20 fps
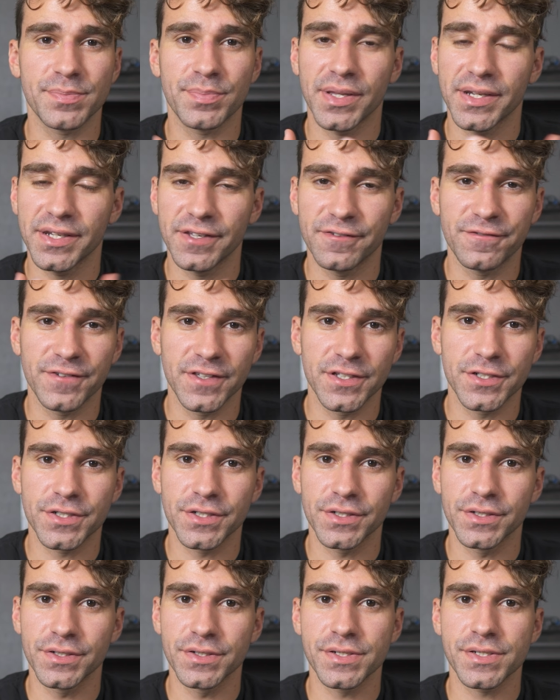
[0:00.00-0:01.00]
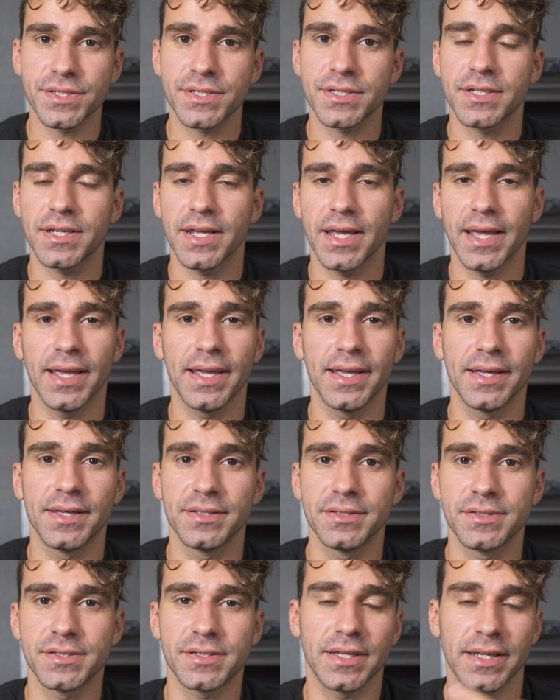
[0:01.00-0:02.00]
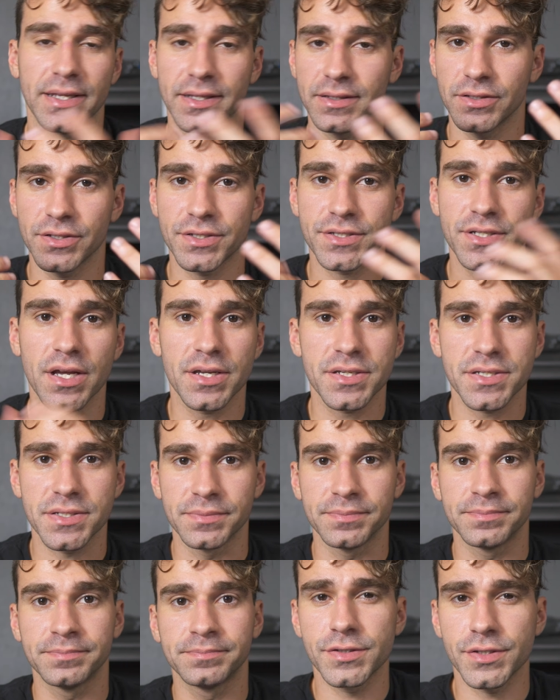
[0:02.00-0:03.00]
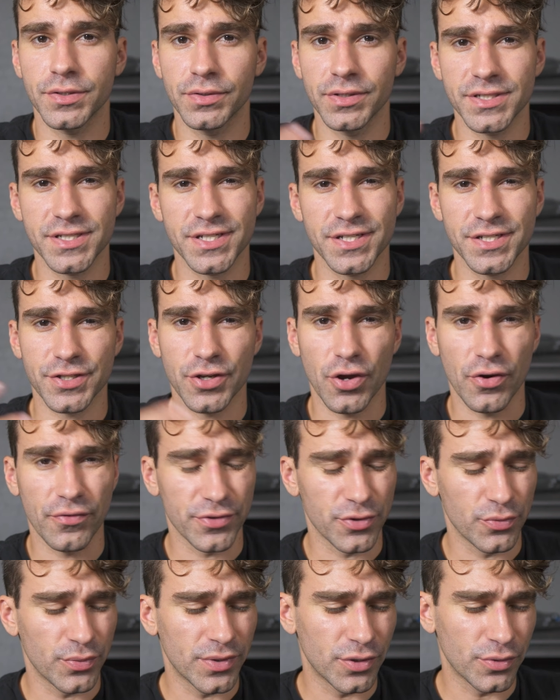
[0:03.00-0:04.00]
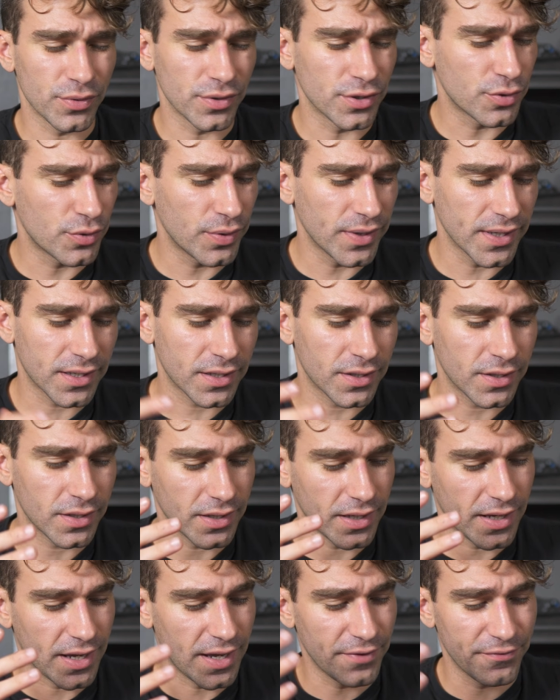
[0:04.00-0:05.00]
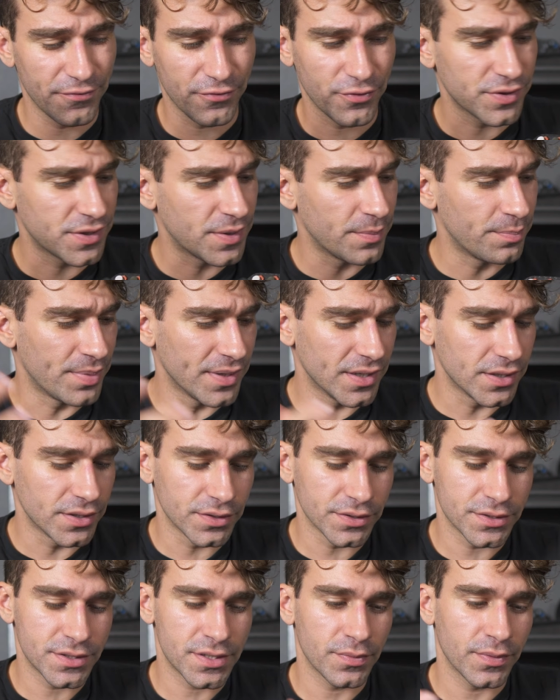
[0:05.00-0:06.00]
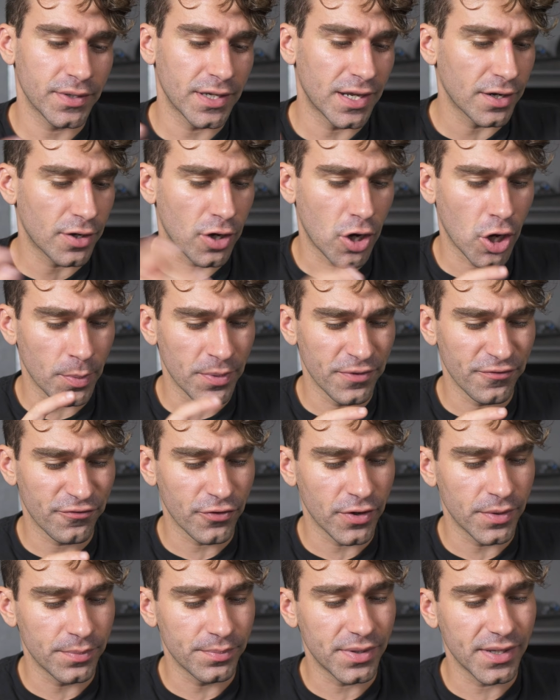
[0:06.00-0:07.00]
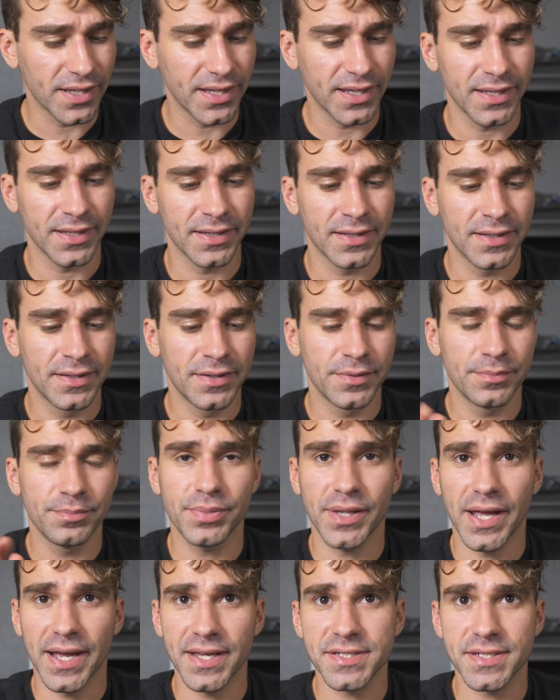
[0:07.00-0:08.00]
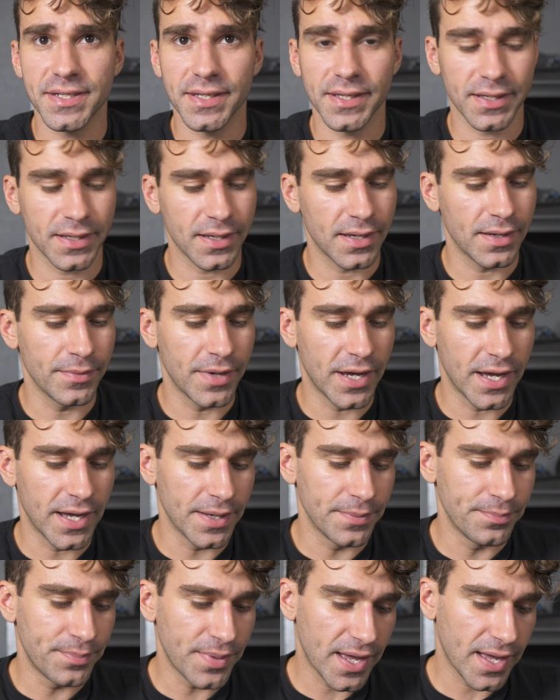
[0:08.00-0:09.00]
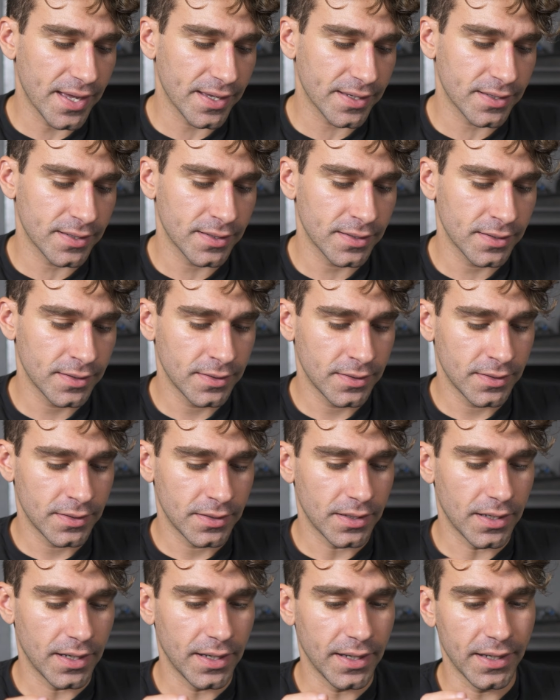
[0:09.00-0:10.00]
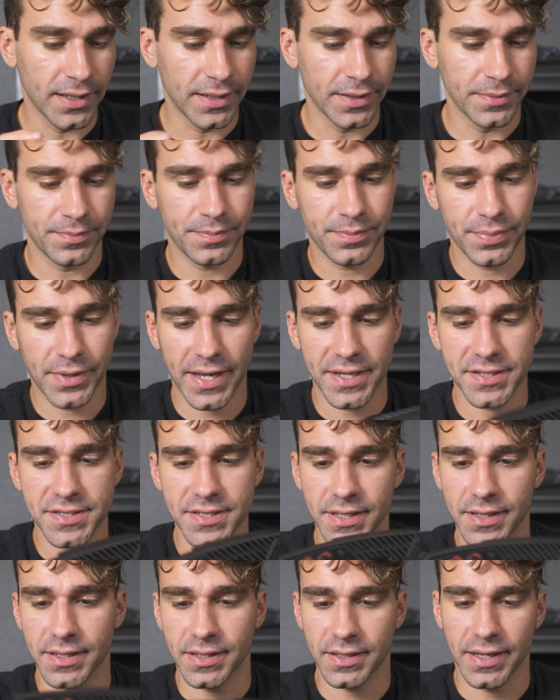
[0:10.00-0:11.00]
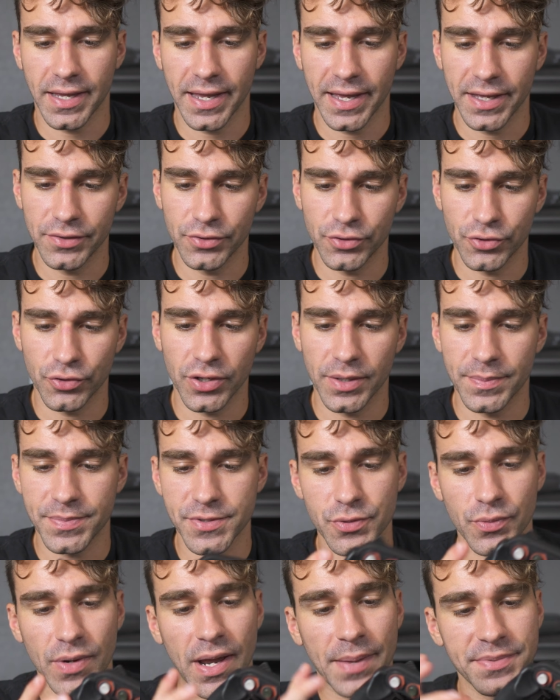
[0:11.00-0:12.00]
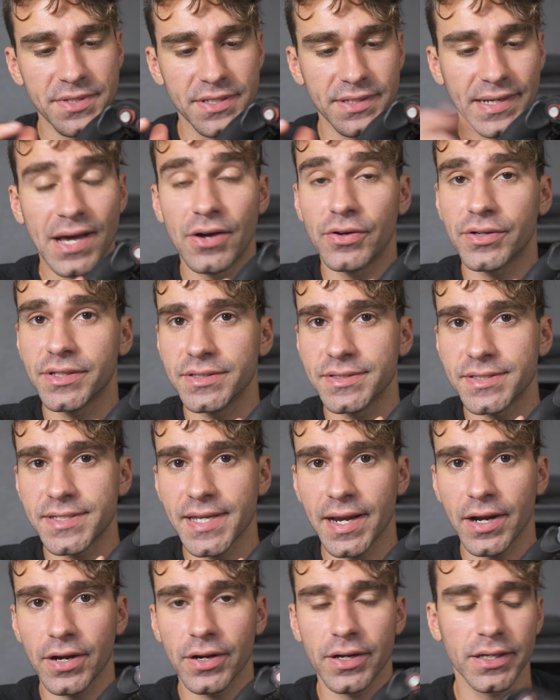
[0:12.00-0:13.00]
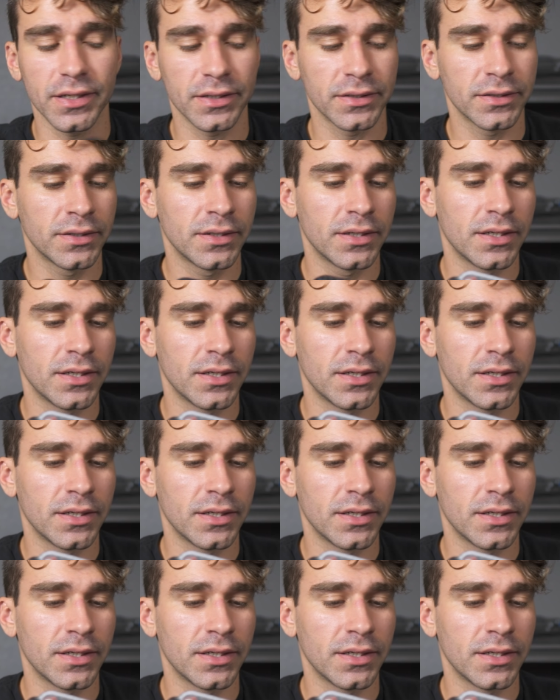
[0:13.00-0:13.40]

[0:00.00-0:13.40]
plenty of features, and it looks awesome. So let's just go over the wheel real quick. With the build, we got a carbon front plate, plastic back, plastic handle grips wrapped in Alcantara,